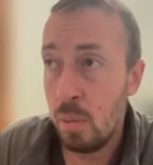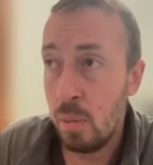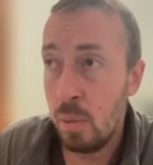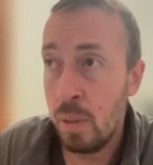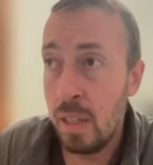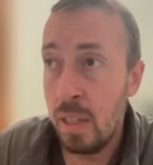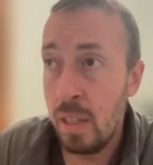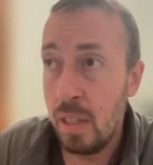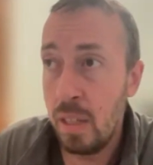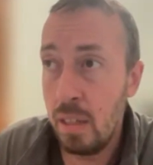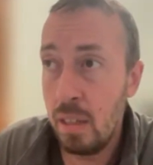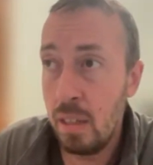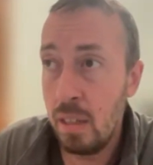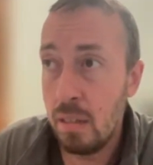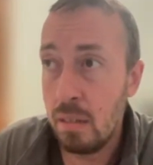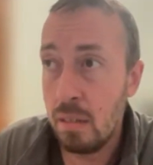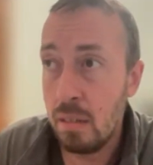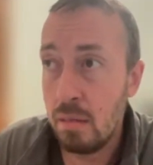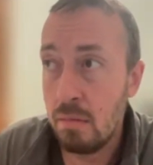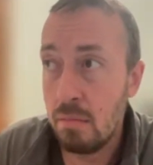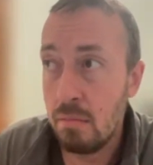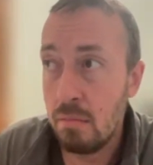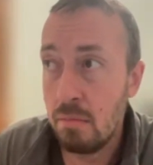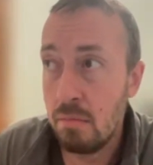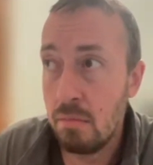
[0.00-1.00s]
we
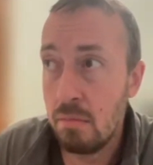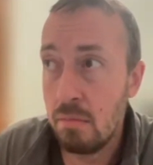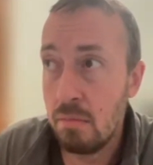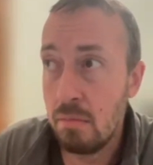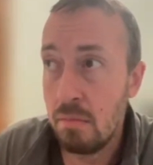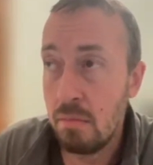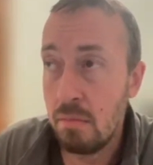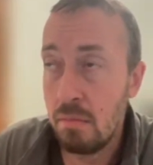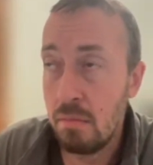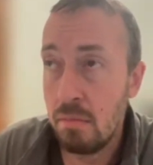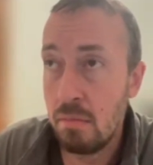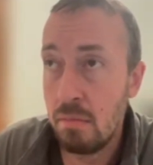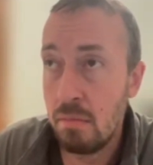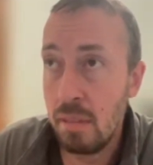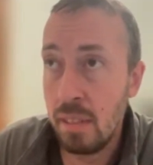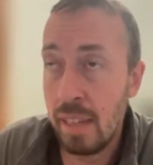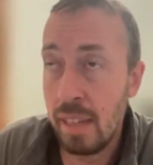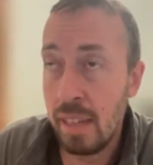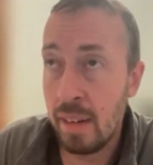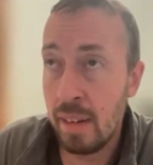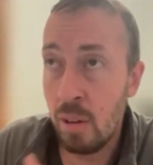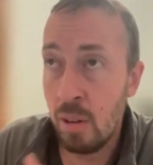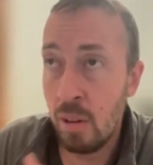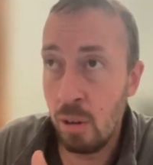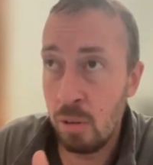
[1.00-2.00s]

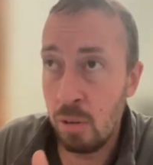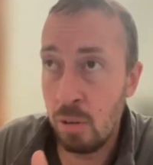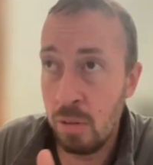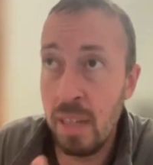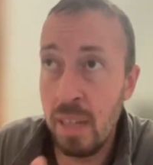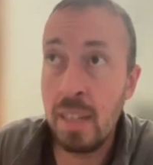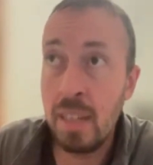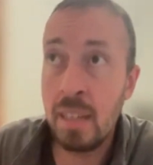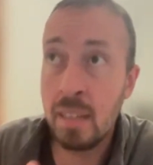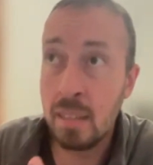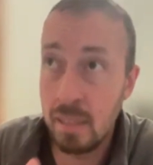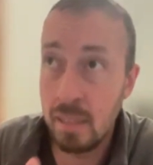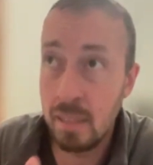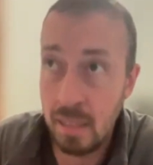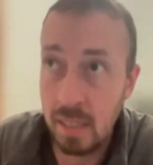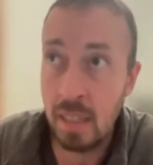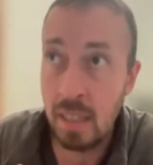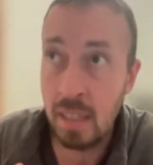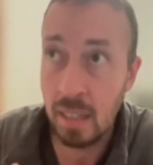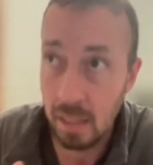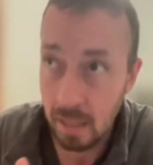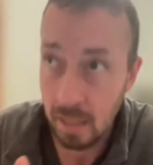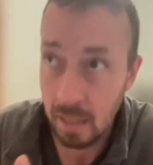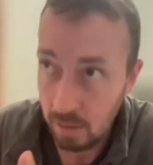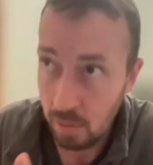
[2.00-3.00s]
can already
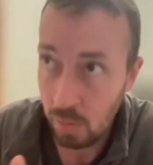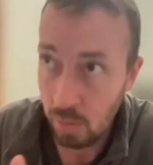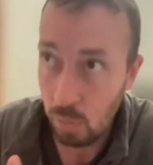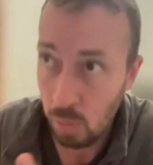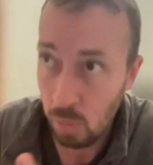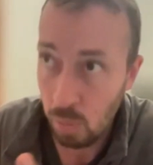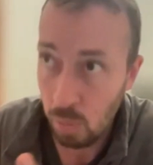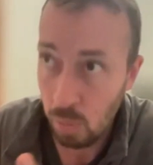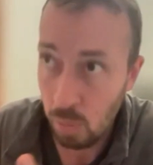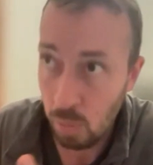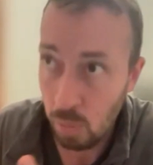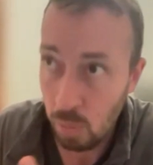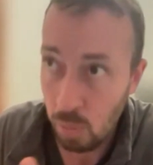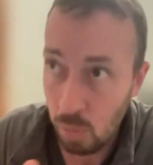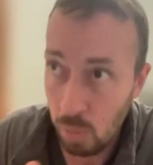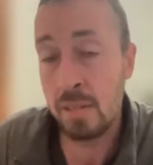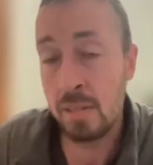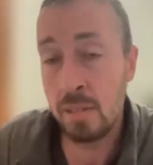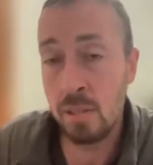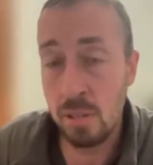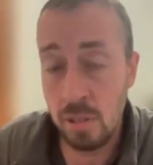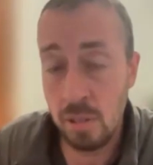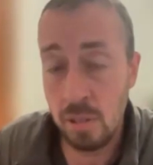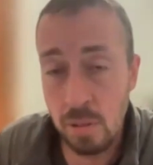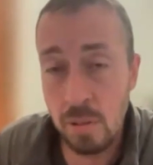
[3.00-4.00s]
see what this
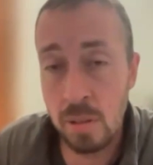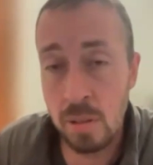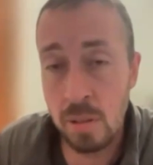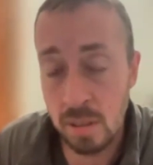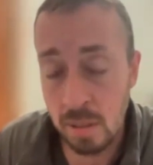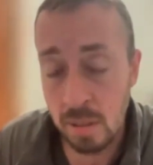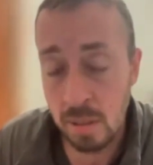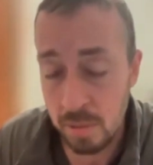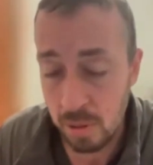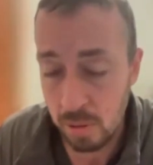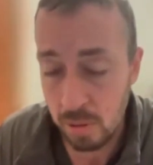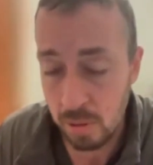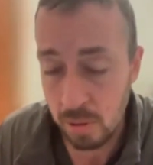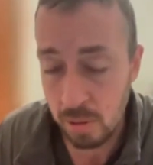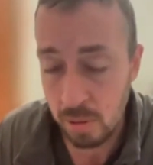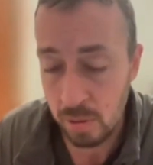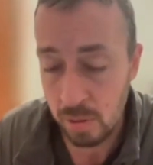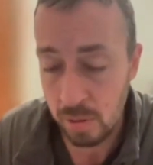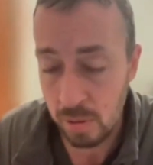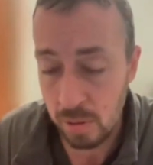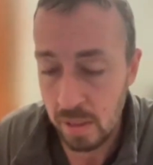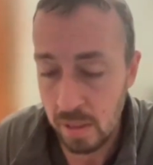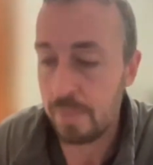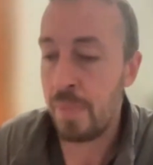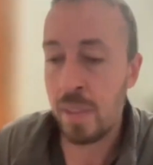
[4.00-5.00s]
has to do to some
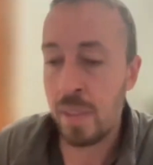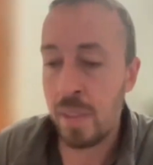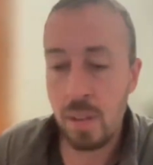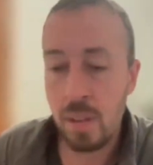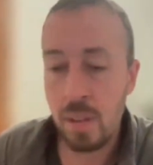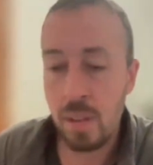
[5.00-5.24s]
degree